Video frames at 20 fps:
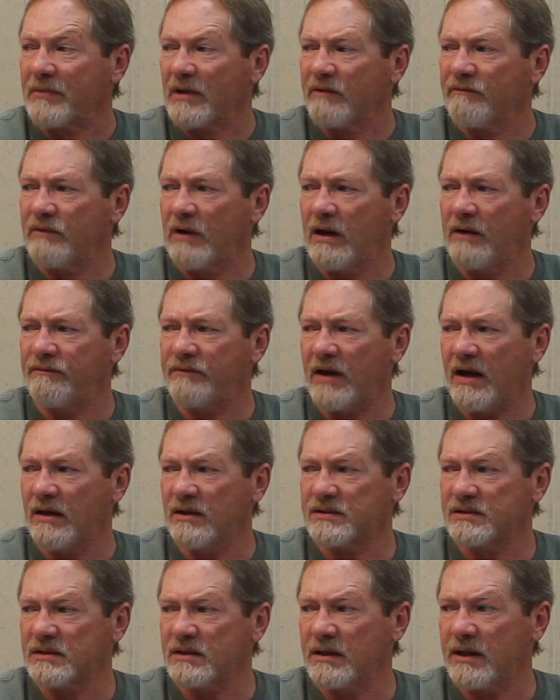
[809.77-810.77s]
five
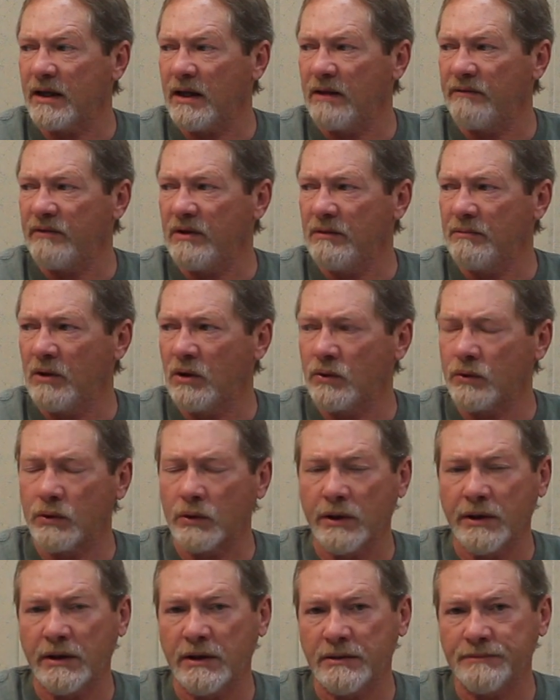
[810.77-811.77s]
thousand kV motor
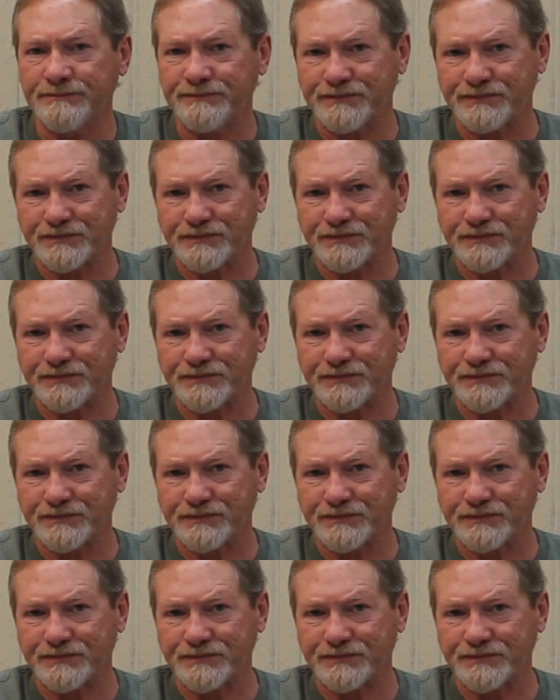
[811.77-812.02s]
in it,